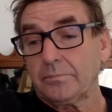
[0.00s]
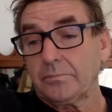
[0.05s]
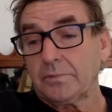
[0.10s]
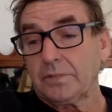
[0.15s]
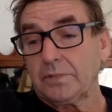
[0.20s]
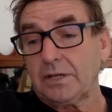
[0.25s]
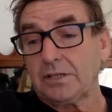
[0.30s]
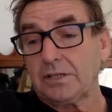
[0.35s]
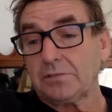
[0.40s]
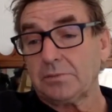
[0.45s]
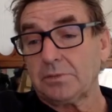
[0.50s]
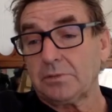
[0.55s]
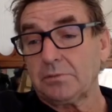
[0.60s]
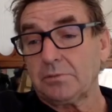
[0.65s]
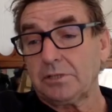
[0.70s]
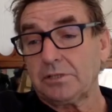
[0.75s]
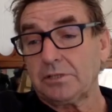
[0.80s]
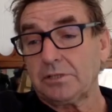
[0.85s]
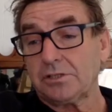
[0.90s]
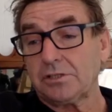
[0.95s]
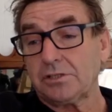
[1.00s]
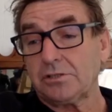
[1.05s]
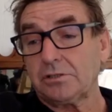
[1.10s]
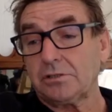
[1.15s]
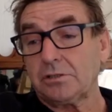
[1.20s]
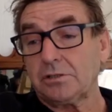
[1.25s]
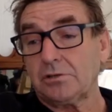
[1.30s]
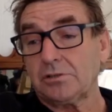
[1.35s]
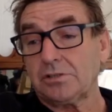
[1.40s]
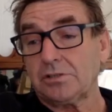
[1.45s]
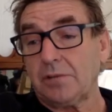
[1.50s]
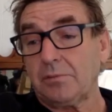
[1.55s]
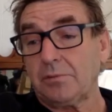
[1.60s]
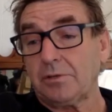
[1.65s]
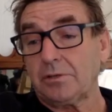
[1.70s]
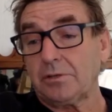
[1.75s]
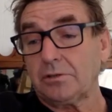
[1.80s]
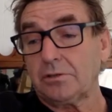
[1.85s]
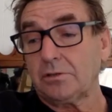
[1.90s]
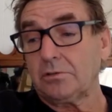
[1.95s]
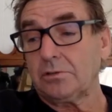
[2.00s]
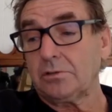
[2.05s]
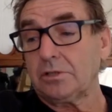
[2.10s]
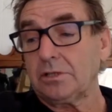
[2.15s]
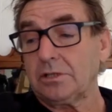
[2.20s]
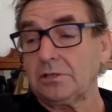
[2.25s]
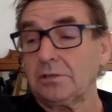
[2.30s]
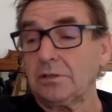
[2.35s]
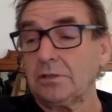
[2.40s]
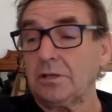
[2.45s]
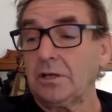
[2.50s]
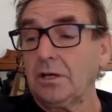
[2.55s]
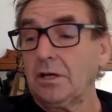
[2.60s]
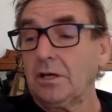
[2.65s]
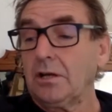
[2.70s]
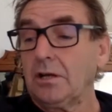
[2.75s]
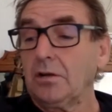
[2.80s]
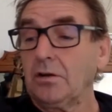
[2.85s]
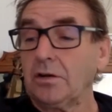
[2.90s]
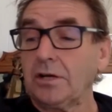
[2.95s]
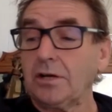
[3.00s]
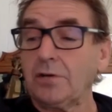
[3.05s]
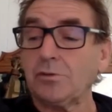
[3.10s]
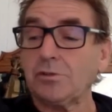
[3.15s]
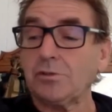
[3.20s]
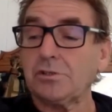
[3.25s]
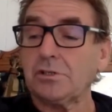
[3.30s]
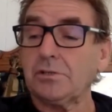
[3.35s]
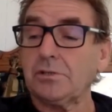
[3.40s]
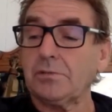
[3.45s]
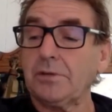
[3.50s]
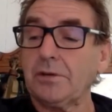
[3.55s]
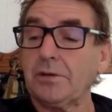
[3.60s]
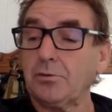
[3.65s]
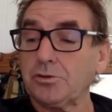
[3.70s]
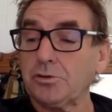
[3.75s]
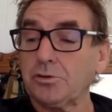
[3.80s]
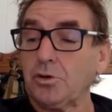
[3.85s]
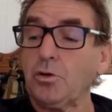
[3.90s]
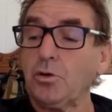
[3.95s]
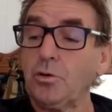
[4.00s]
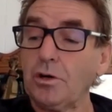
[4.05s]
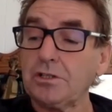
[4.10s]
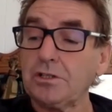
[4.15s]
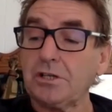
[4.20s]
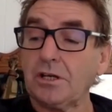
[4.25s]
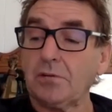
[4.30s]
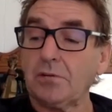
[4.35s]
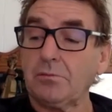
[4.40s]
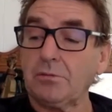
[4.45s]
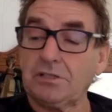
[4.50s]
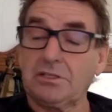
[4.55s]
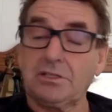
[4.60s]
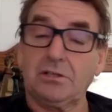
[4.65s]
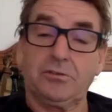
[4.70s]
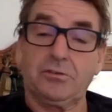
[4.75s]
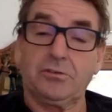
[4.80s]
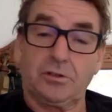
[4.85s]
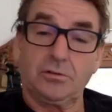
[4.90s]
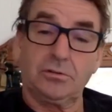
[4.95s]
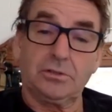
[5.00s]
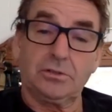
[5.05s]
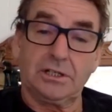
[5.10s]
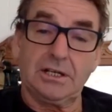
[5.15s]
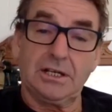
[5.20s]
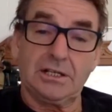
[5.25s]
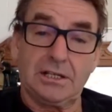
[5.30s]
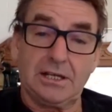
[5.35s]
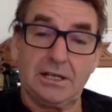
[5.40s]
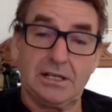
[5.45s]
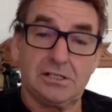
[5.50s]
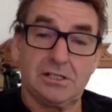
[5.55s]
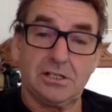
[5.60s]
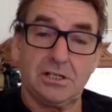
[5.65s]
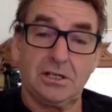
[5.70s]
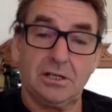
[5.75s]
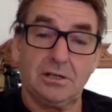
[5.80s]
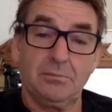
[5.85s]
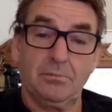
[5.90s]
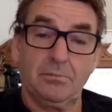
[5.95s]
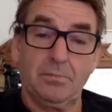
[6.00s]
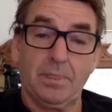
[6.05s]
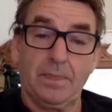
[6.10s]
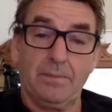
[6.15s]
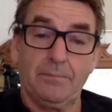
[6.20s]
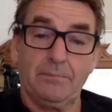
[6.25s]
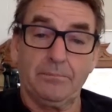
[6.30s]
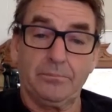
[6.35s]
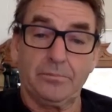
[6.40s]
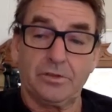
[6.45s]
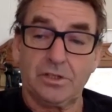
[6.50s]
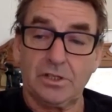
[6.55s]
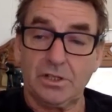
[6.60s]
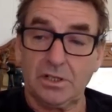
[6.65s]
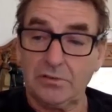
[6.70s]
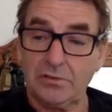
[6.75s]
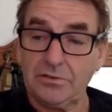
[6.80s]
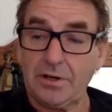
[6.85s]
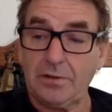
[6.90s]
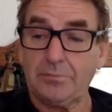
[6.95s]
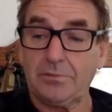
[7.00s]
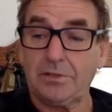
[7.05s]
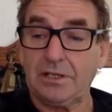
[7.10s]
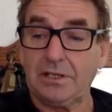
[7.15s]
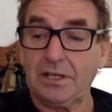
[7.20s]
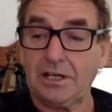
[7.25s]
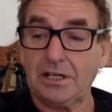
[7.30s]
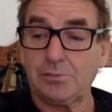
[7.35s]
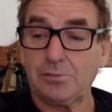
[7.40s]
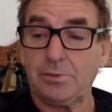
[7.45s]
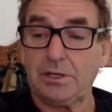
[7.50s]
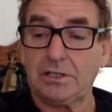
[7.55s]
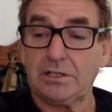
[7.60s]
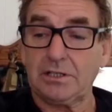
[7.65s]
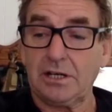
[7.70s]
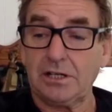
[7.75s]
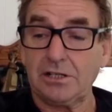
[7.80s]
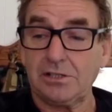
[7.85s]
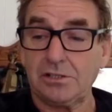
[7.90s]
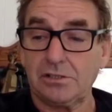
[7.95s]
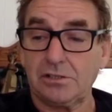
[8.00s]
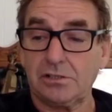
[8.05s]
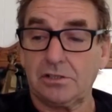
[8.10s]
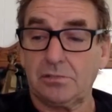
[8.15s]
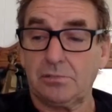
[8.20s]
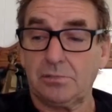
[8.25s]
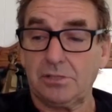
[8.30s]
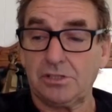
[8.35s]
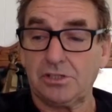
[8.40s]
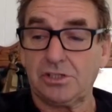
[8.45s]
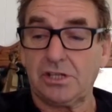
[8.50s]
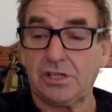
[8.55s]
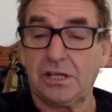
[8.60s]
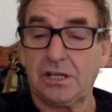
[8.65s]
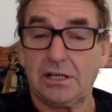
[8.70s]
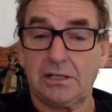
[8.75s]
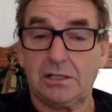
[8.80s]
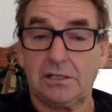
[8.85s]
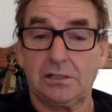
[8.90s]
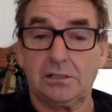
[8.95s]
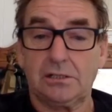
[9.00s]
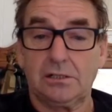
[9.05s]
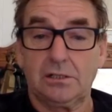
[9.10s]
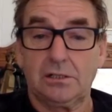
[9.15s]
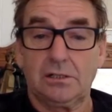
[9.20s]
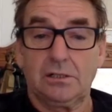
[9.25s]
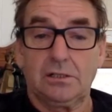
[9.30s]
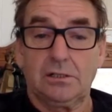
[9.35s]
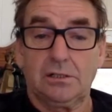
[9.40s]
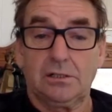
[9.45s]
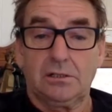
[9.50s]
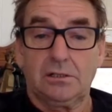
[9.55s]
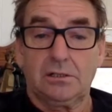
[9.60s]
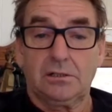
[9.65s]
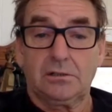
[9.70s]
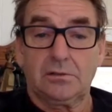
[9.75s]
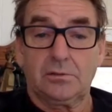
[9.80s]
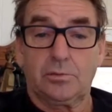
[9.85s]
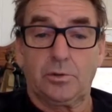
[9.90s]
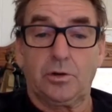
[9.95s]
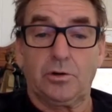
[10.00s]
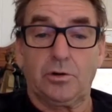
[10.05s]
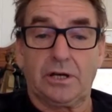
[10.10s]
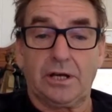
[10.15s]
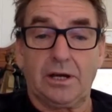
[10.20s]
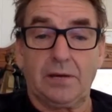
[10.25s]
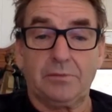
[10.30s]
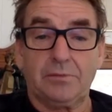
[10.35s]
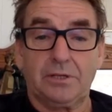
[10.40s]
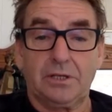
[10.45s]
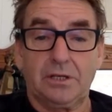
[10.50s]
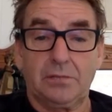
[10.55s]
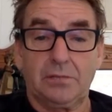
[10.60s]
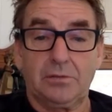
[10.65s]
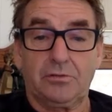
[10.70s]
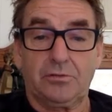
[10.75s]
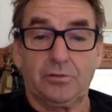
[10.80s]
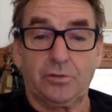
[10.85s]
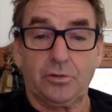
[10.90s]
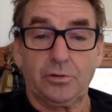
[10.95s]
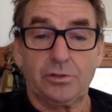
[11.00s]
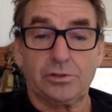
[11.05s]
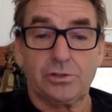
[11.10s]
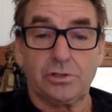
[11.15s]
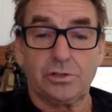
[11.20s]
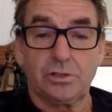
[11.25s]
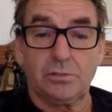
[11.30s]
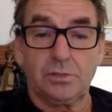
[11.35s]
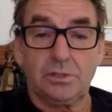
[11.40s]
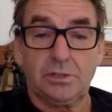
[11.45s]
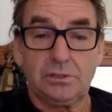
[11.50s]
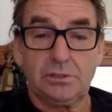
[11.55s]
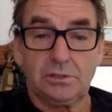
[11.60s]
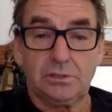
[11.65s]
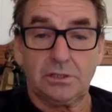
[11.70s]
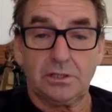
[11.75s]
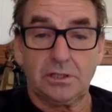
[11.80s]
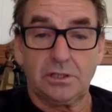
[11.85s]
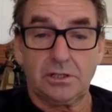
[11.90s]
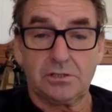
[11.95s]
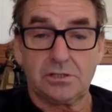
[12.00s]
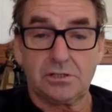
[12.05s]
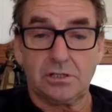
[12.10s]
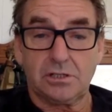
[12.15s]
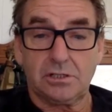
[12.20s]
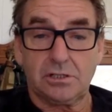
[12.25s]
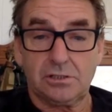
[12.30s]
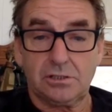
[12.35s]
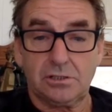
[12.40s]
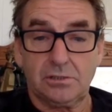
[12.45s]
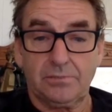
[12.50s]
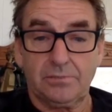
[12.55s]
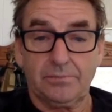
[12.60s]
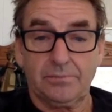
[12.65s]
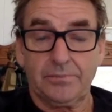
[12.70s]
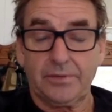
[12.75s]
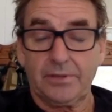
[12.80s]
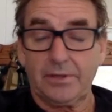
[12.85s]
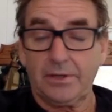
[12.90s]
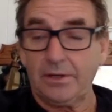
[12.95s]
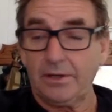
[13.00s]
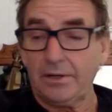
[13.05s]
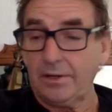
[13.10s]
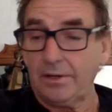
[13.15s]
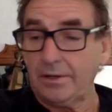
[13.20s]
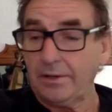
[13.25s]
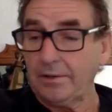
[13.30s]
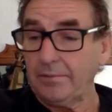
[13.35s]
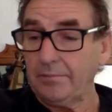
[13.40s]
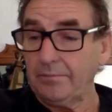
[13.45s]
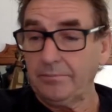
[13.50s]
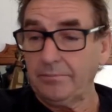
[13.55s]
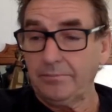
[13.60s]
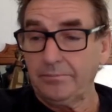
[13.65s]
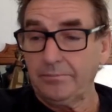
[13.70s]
asked me to be assistant, and I was happy to do it. It was always going to be difficult to get that team to live up to the expectations that had been set in World Cup the year before in Germany in 06. Gus